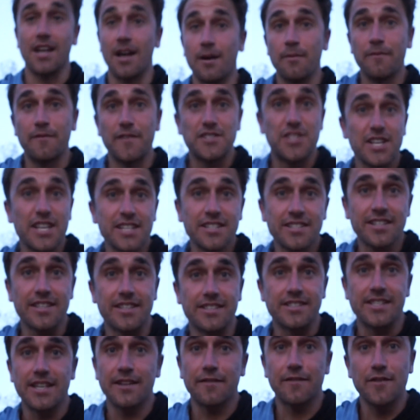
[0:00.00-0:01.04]
some um, fajitas.
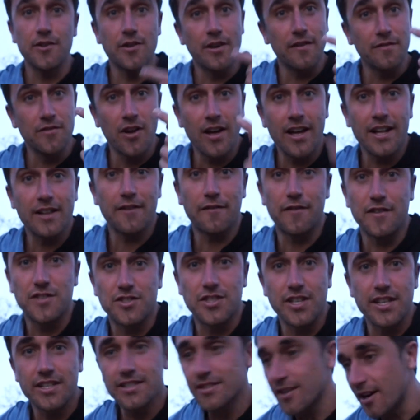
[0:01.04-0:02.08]
What, if you have not had a
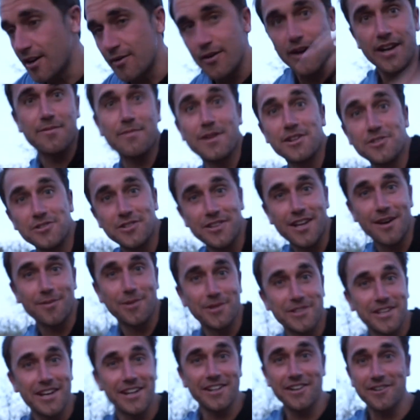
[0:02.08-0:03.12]
fajita, yeah. I recommend you come
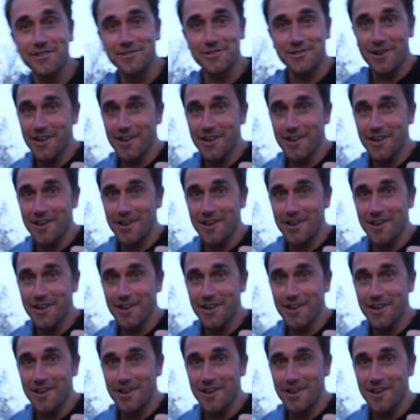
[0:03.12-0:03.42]
on down here and